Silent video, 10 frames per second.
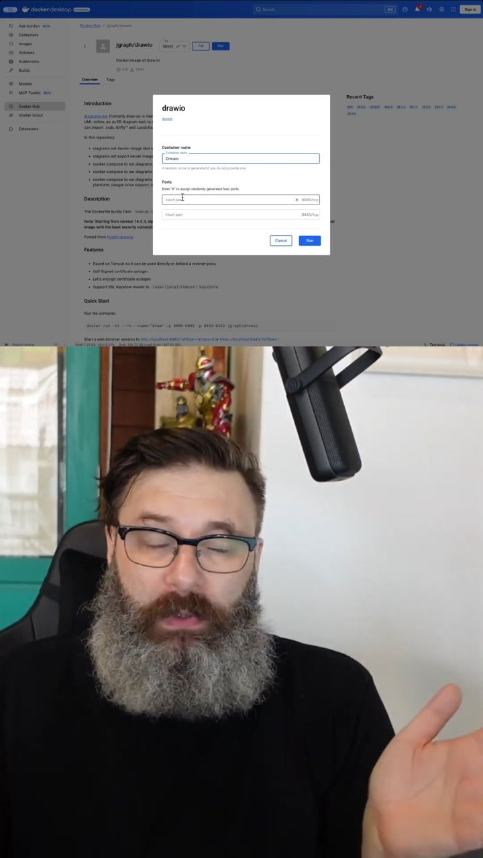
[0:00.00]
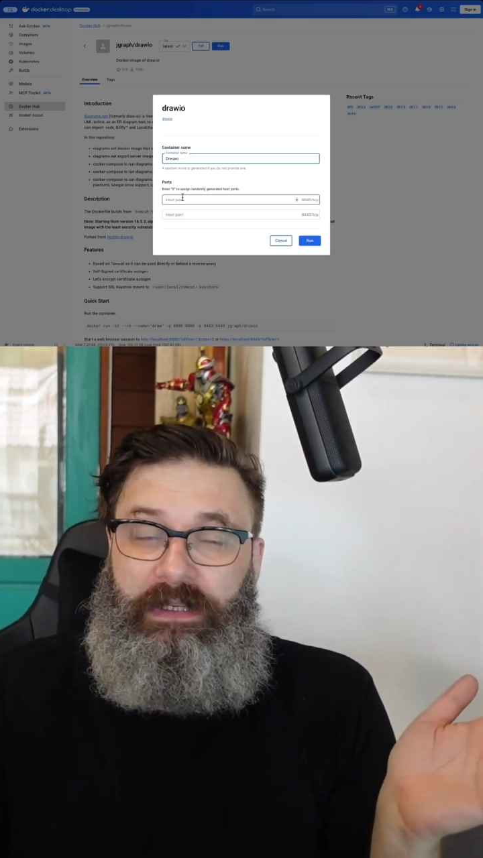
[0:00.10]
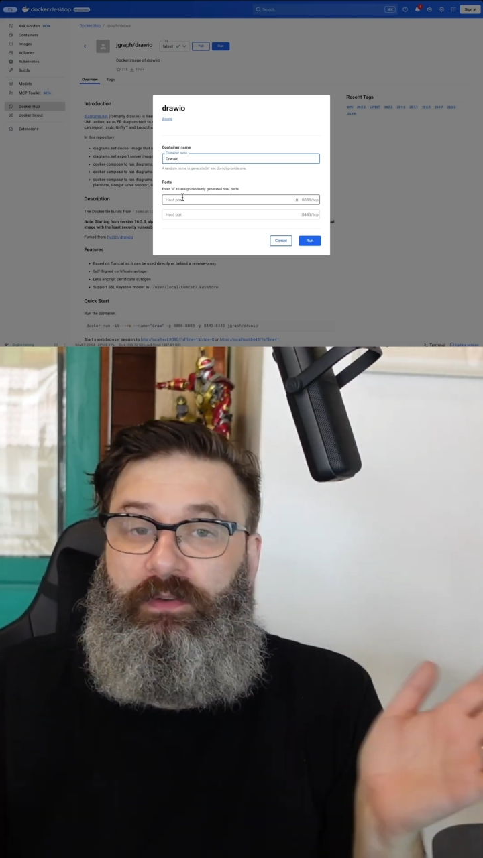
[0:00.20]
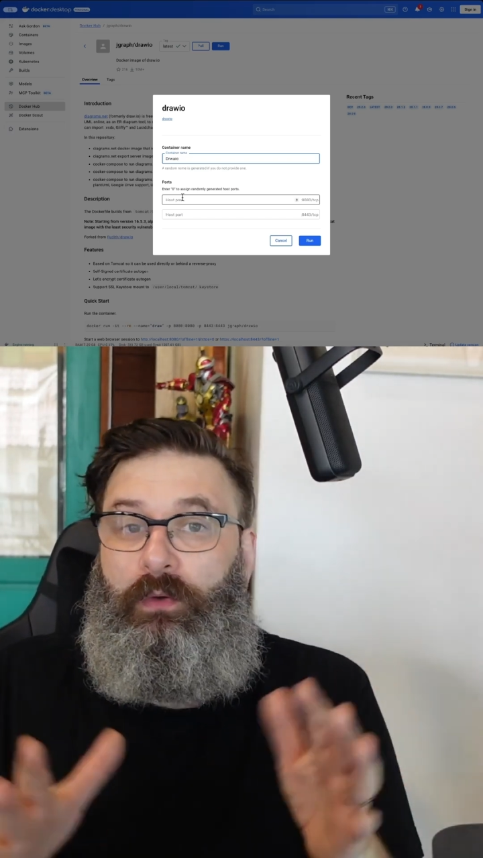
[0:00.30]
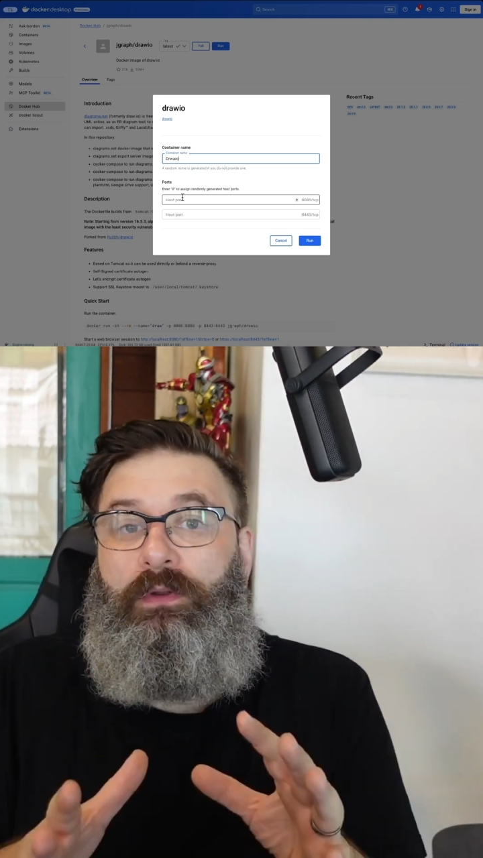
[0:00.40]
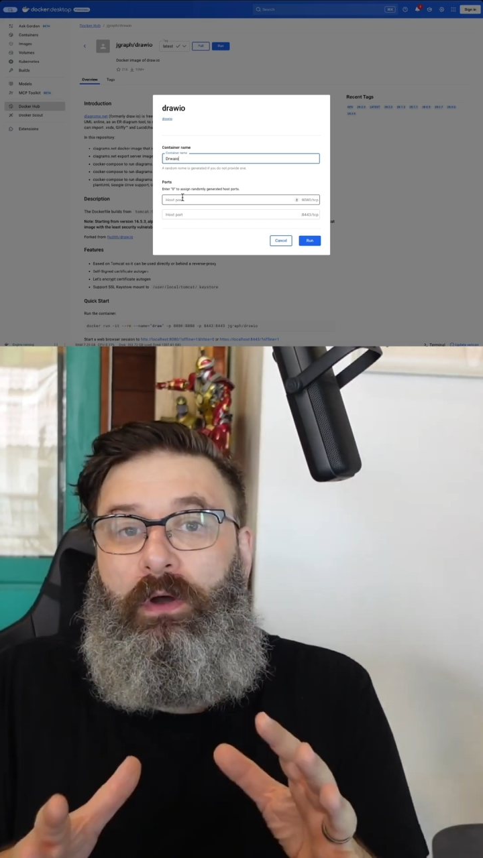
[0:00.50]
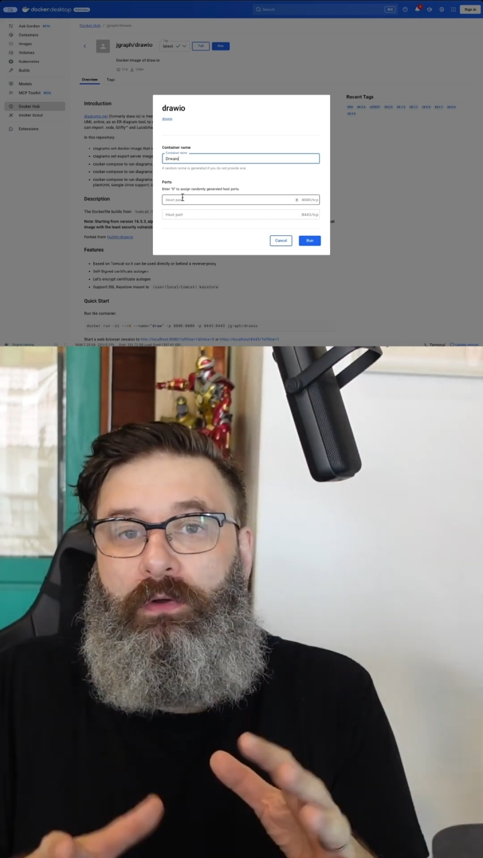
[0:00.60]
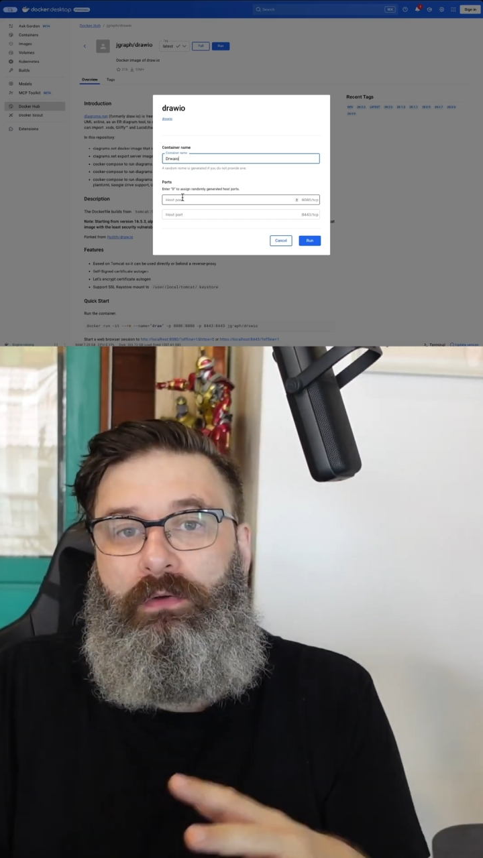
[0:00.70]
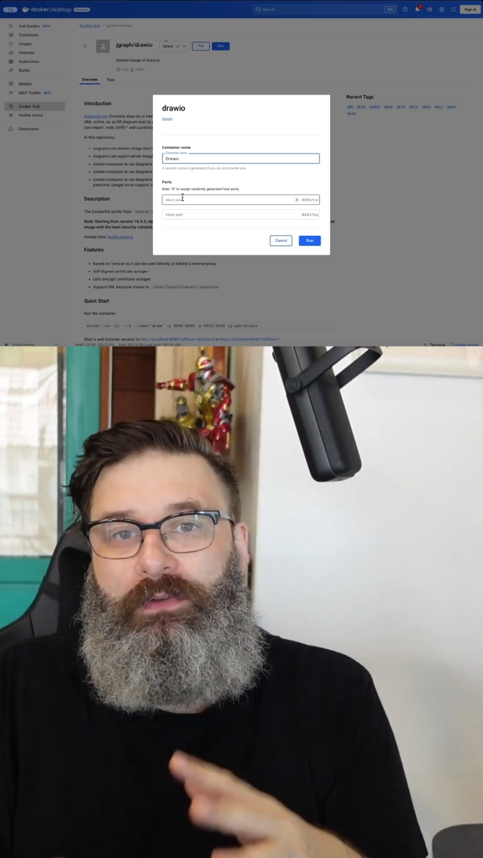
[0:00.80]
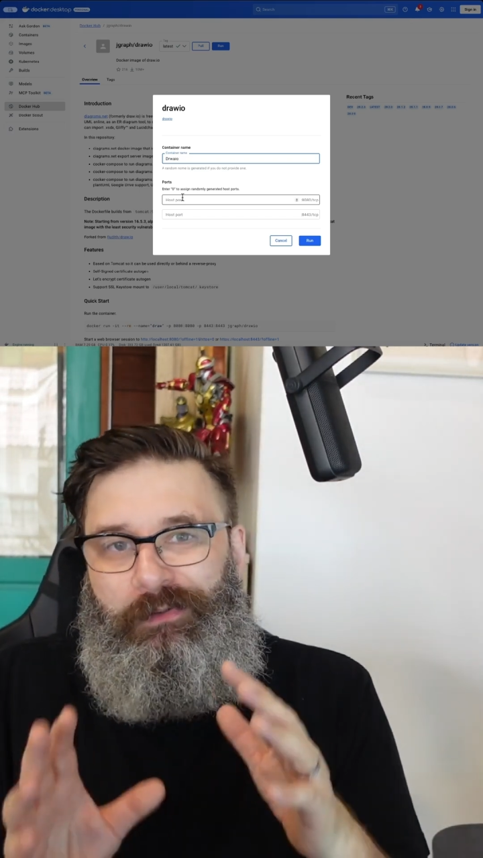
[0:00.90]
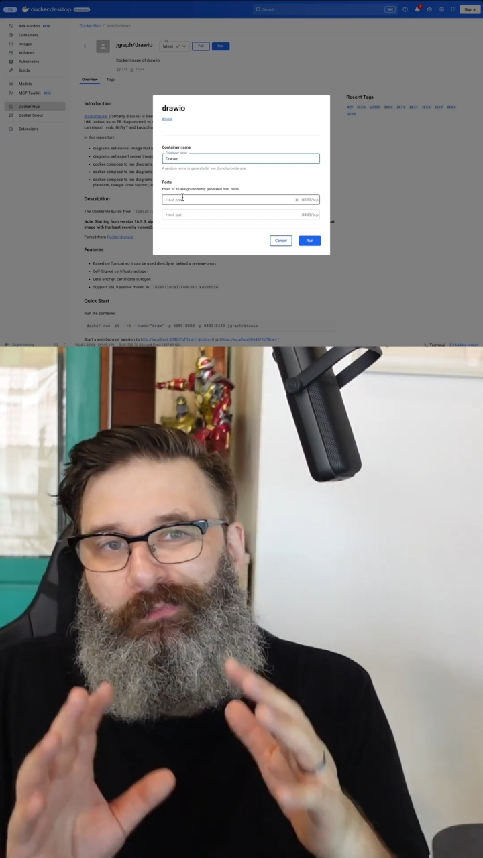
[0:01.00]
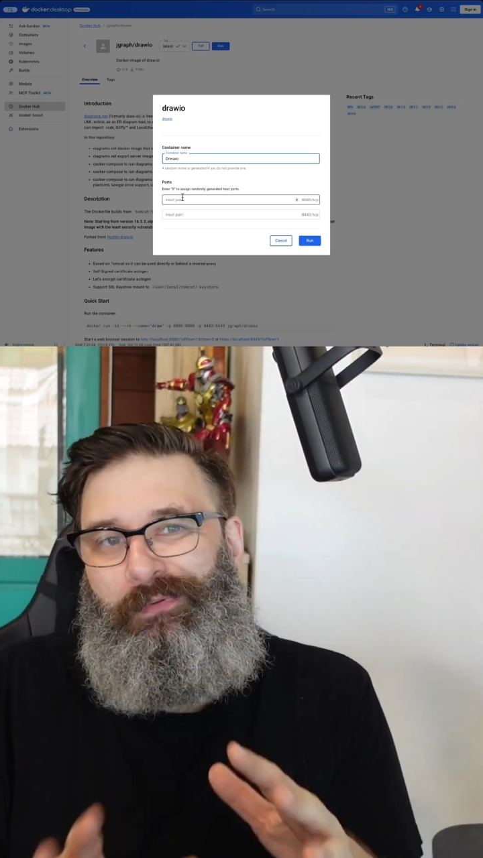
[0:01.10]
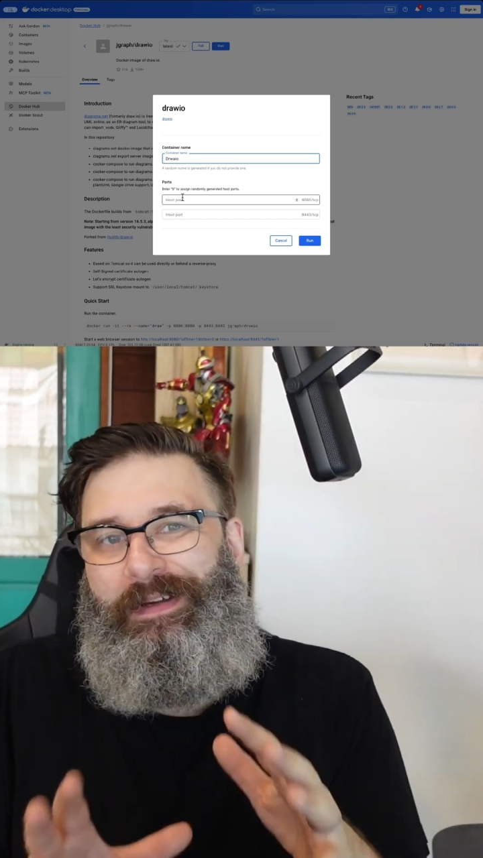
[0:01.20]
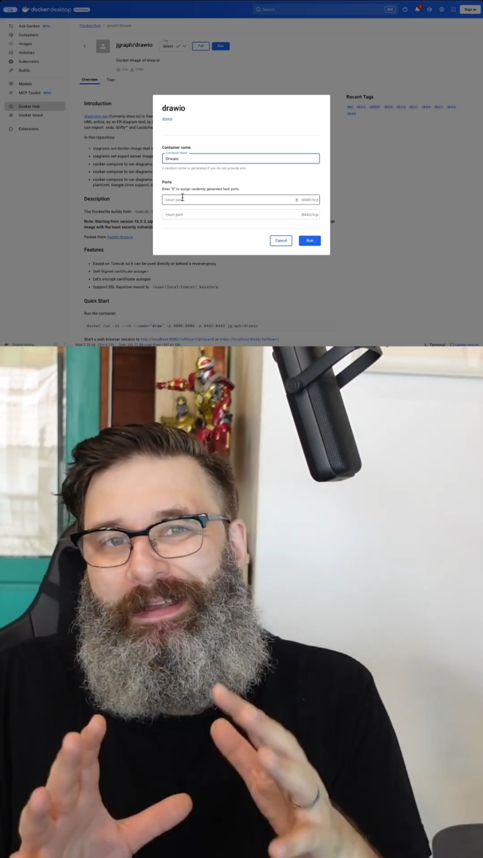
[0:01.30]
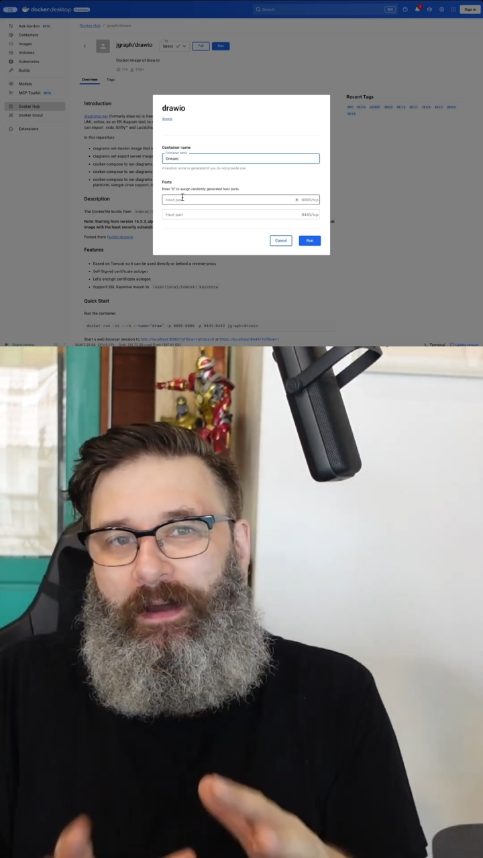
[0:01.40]
When it's all local, you're
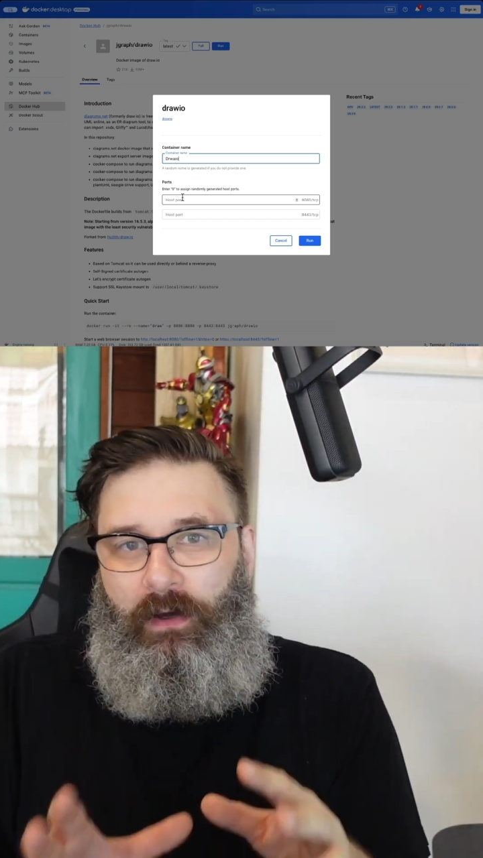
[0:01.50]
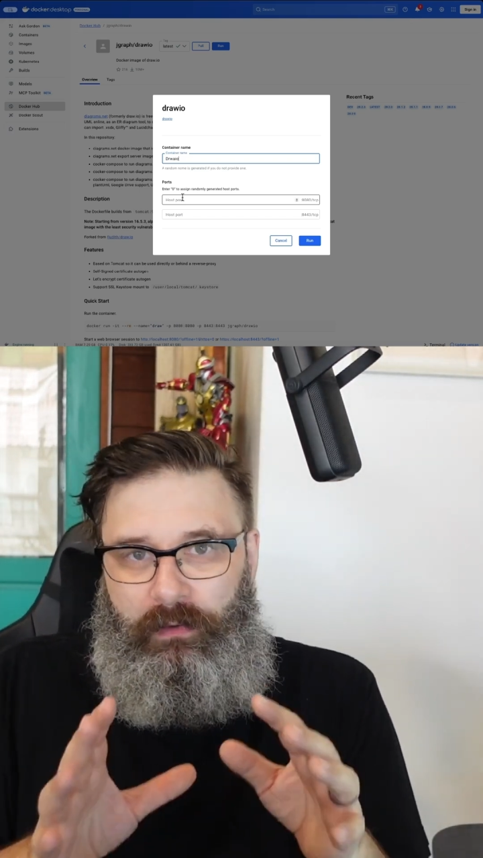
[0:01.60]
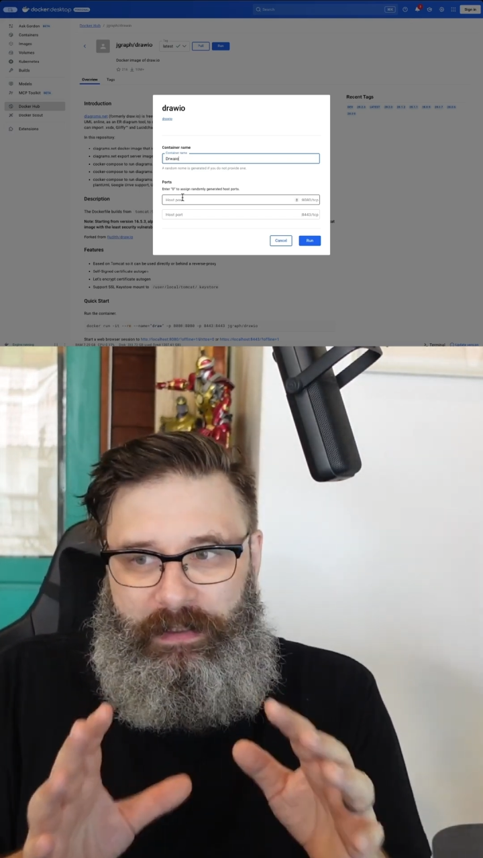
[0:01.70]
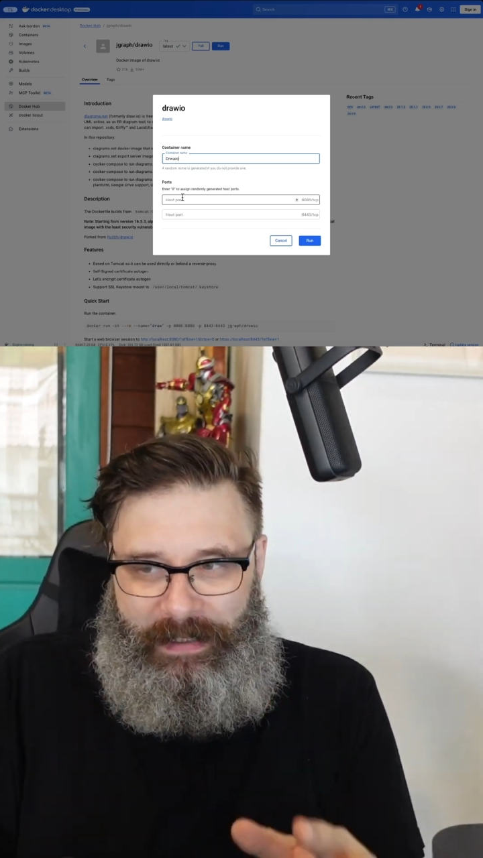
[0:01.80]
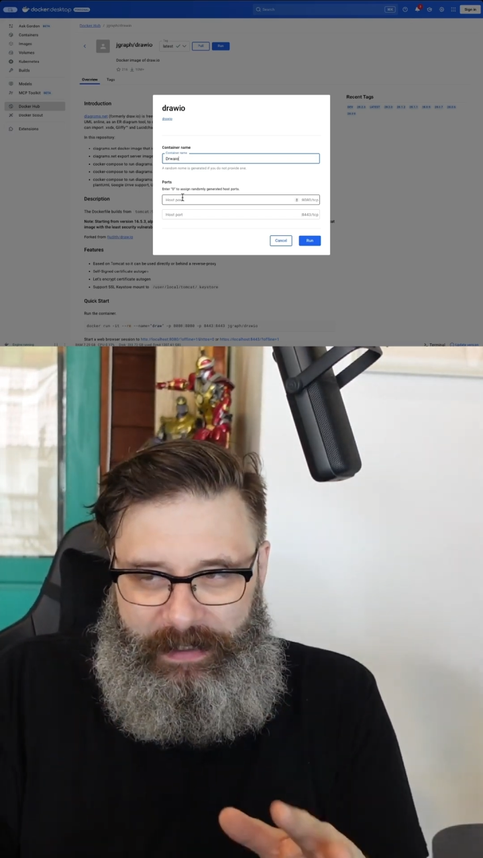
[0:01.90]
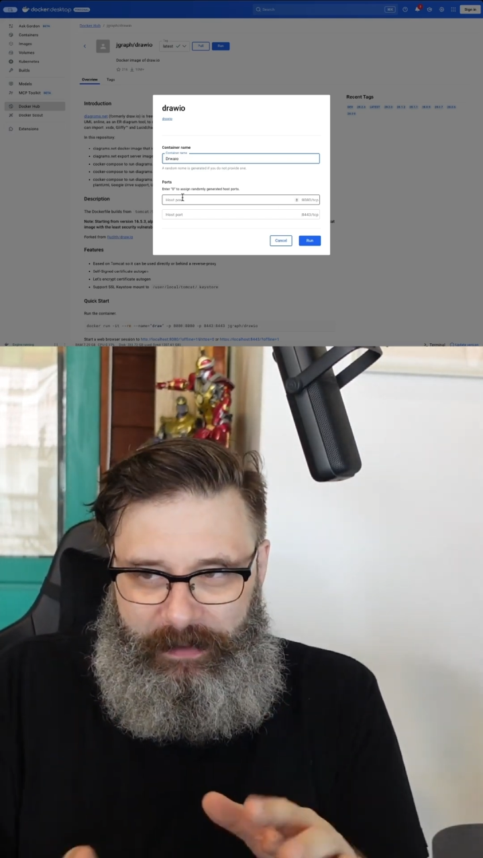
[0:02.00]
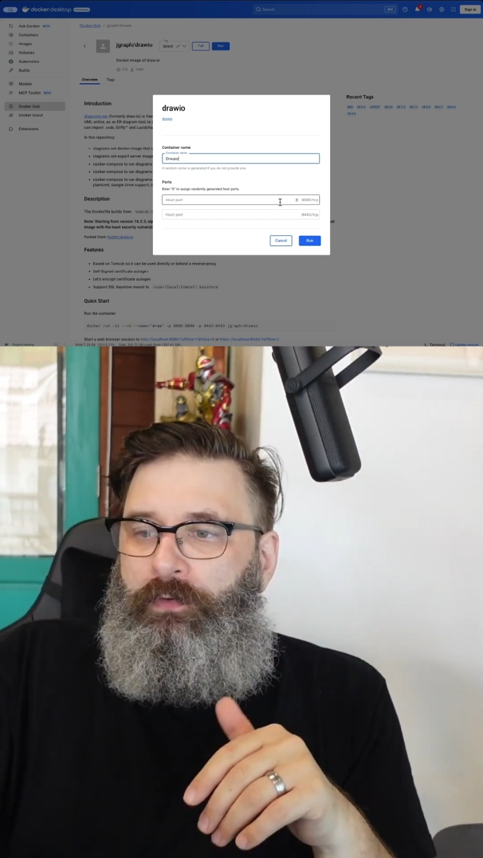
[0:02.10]
pretty okay.